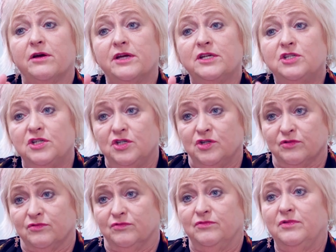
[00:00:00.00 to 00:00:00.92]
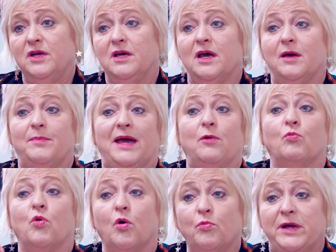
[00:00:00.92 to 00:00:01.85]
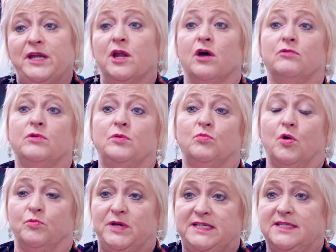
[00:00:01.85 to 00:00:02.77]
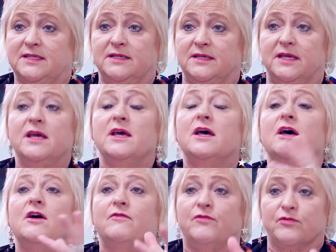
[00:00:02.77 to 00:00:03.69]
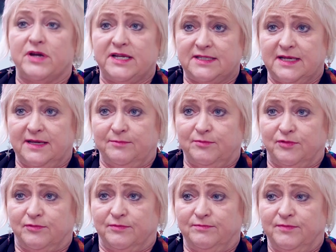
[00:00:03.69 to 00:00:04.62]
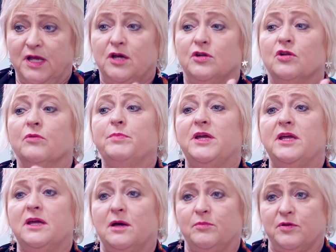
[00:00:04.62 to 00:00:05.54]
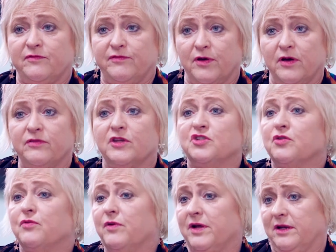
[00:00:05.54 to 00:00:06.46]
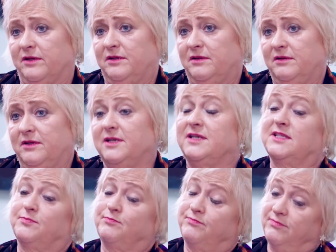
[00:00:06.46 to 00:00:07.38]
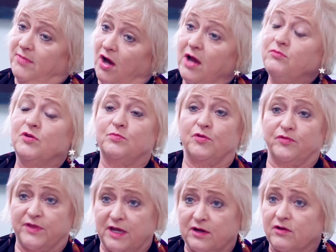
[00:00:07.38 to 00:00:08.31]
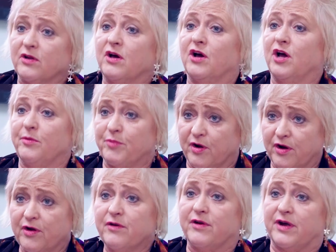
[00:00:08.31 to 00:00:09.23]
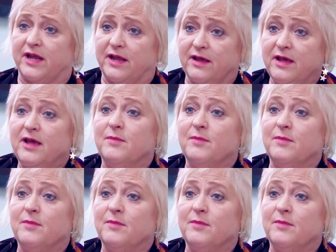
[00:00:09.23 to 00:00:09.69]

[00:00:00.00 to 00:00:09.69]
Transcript: going to do about what we know and what we see. For example, not being able to find the toilet is, I would put that on a high priority,